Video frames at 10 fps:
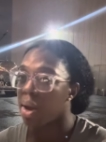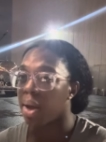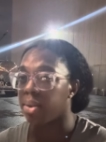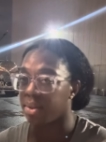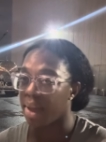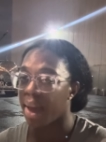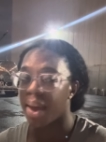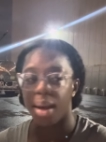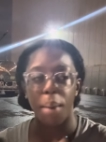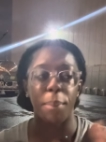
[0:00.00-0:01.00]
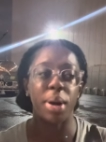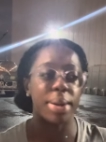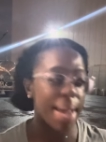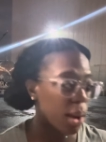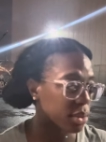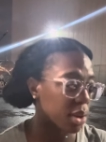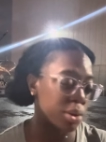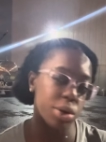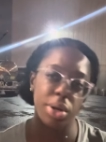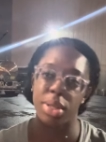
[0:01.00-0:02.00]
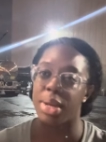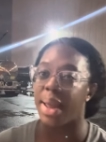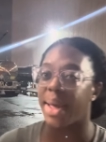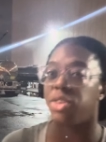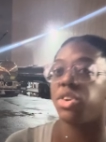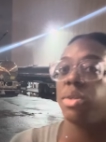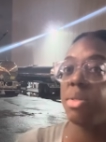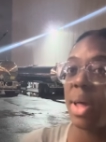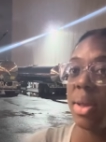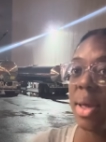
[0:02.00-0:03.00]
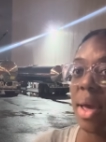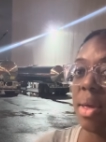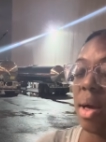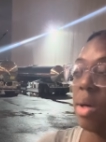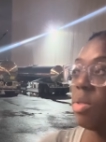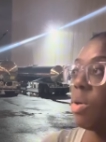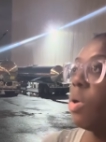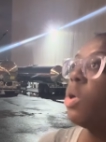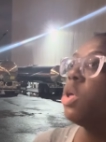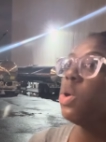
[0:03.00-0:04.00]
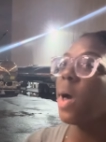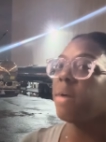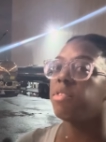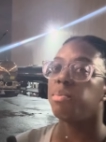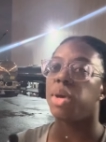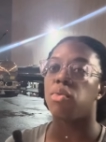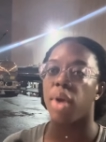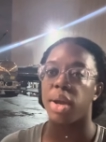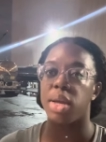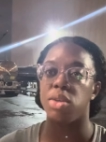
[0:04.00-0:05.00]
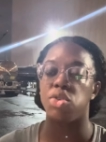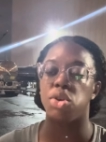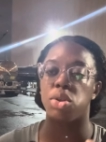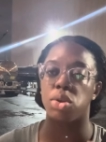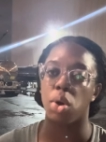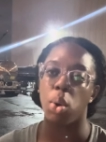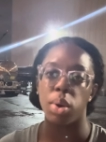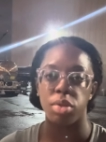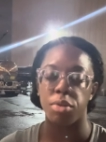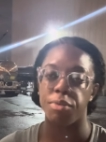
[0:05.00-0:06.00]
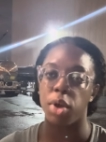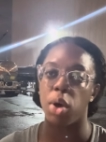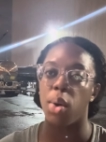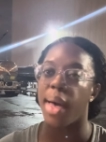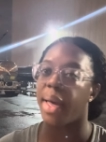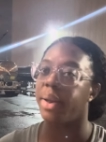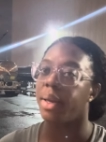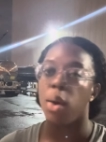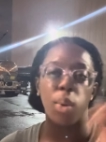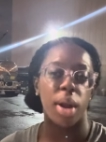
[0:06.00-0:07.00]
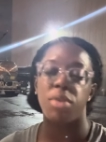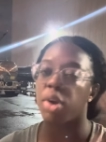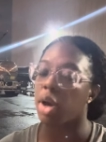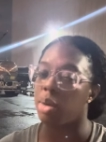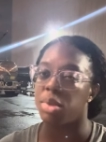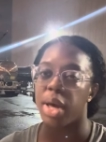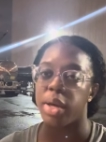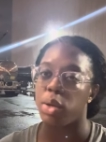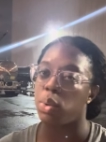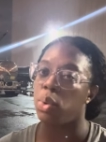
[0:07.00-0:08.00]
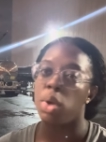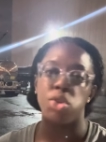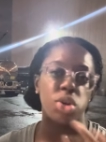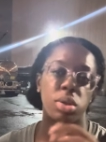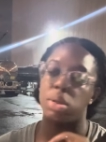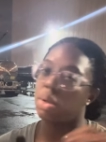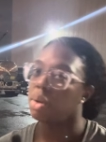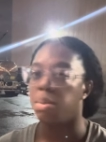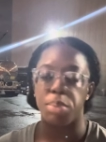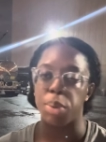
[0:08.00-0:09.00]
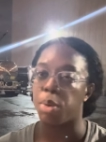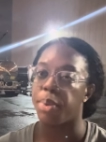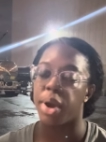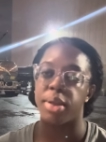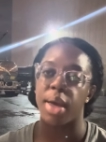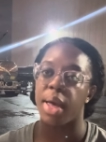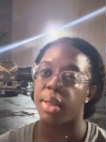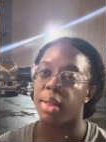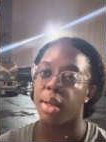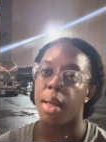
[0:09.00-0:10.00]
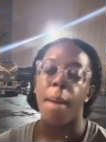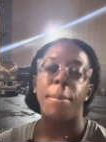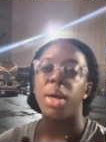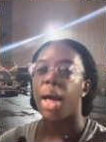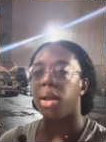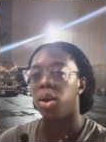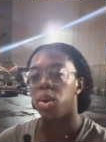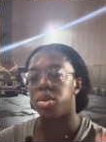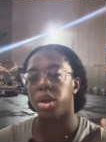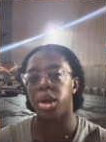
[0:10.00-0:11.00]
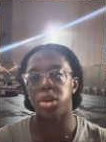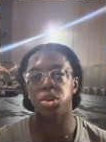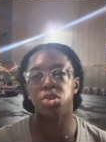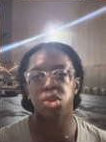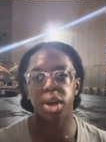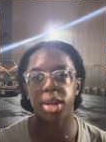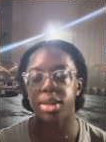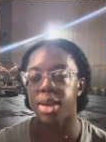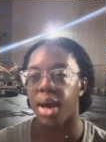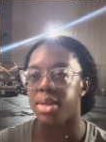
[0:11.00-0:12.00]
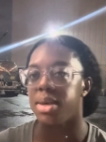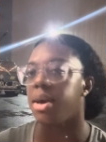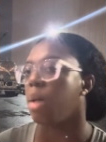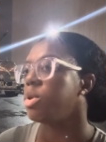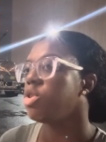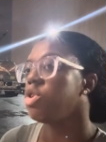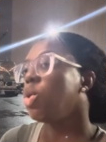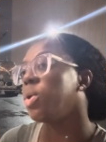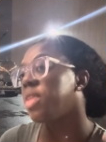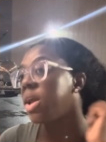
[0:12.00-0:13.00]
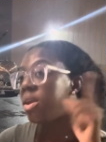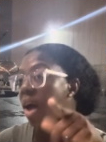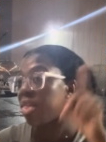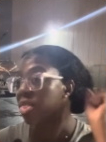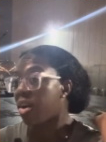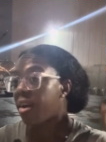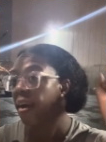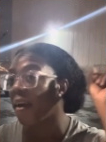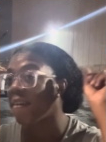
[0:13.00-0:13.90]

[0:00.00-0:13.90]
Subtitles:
it's day, but now it's gonna turn to night just like that, y'all. So you have to be ready to just go with the flow and whatever comes at you, just be prepared to handle it. But y'all know it's your girl, just trucking it, Tati, coming to you with another